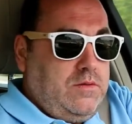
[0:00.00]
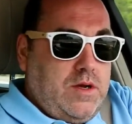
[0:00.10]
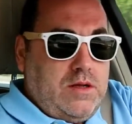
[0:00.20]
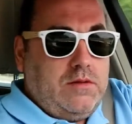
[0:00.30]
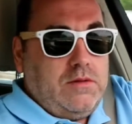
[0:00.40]

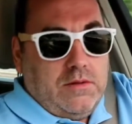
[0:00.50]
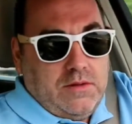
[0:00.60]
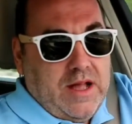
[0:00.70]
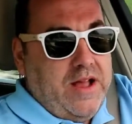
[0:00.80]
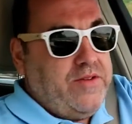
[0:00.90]
well,
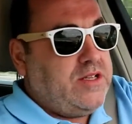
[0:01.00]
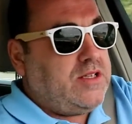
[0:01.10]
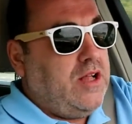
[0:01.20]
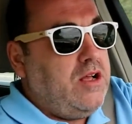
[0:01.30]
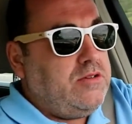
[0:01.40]
I haven't
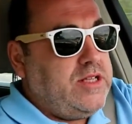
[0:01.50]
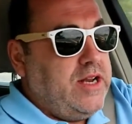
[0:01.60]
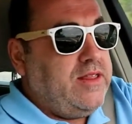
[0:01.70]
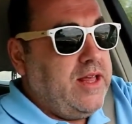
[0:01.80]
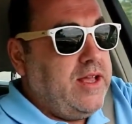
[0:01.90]
disclosed
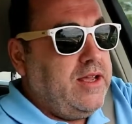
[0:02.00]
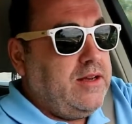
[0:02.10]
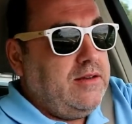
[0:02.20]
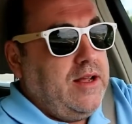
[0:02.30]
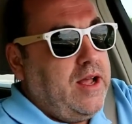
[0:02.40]
anything,
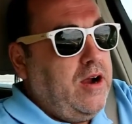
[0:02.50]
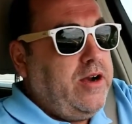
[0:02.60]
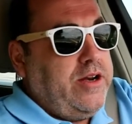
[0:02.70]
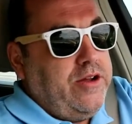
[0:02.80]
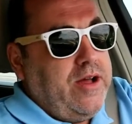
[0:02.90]
and I
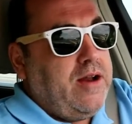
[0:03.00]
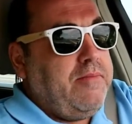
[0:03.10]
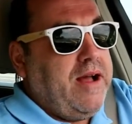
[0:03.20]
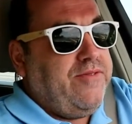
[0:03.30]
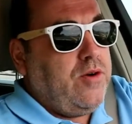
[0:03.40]
already knew how to
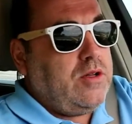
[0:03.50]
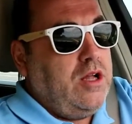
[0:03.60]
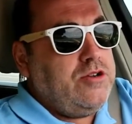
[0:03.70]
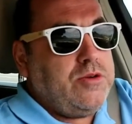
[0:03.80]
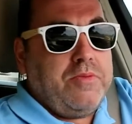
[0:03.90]
buy
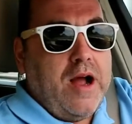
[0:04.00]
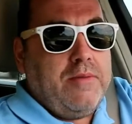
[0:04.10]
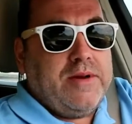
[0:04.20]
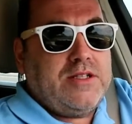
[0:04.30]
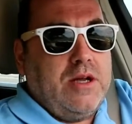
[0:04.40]
foreclosure
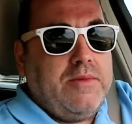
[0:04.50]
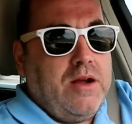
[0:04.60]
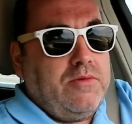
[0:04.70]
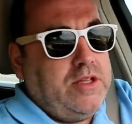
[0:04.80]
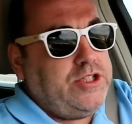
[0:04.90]
property, so I'm
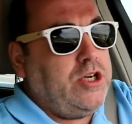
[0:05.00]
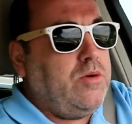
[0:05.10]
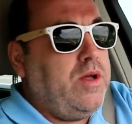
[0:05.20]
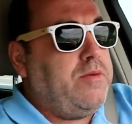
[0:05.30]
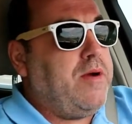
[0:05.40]
not really sure
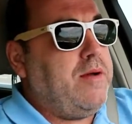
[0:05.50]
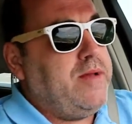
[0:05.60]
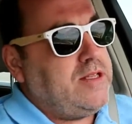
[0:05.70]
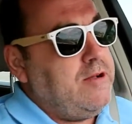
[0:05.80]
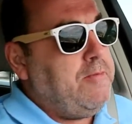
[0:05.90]
what the
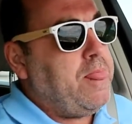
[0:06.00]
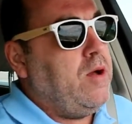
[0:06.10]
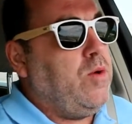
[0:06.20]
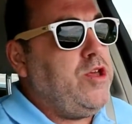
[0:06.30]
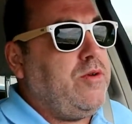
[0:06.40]
problem is.
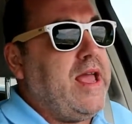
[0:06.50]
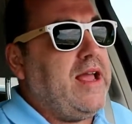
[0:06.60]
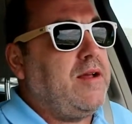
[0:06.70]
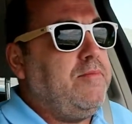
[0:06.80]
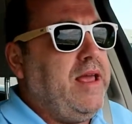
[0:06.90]
Well, you
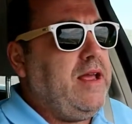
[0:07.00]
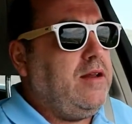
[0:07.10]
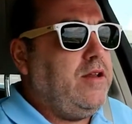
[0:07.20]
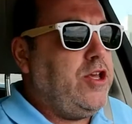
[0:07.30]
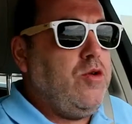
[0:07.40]
can't compete.
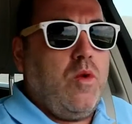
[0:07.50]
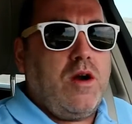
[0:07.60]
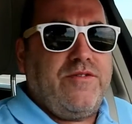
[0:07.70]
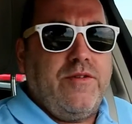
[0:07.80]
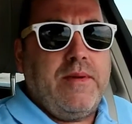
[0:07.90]
You
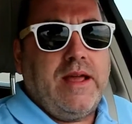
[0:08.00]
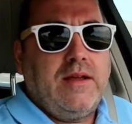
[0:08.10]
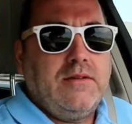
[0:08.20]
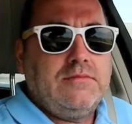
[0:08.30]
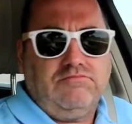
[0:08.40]
work for me.
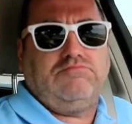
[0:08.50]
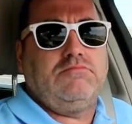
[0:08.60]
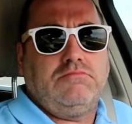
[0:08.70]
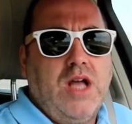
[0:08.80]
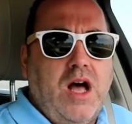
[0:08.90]

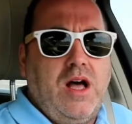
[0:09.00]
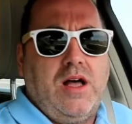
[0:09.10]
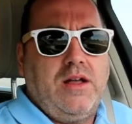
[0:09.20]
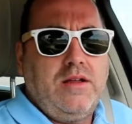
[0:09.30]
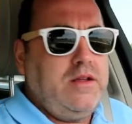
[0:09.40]

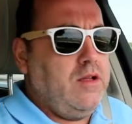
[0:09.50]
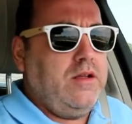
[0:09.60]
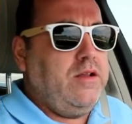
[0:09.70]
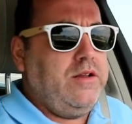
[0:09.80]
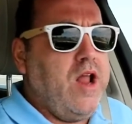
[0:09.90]
Uh,
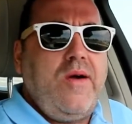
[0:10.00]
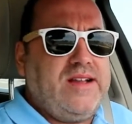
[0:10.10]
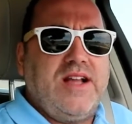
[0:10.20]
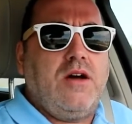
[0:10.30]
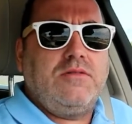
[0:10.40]
no,
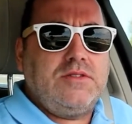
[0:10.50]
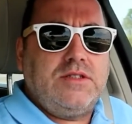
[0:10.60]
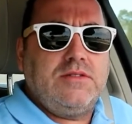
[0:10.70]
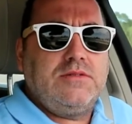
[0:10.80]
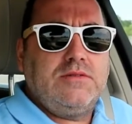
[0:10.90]
I
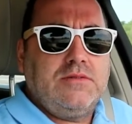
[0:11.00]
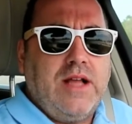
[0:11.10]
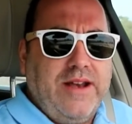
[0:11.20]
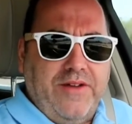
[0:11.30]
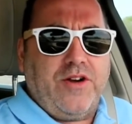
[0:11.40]
don't.
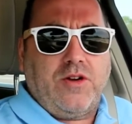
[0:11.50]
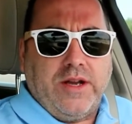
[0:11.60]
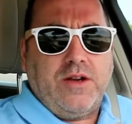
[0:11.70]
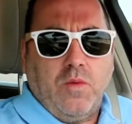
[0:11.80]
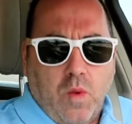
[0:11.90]
I never
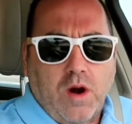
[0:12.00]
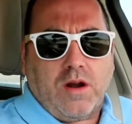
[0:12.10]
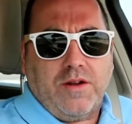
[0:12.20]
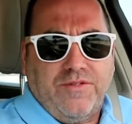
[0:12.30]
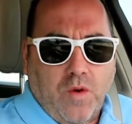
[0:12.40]
agreed to
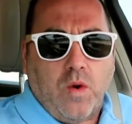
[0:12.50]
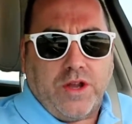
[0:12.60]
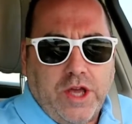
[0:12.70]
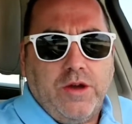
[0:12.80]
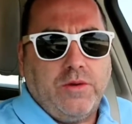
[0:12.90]
work for
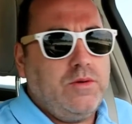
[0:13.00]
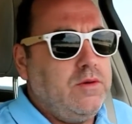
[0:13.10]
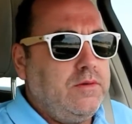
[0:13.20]
you.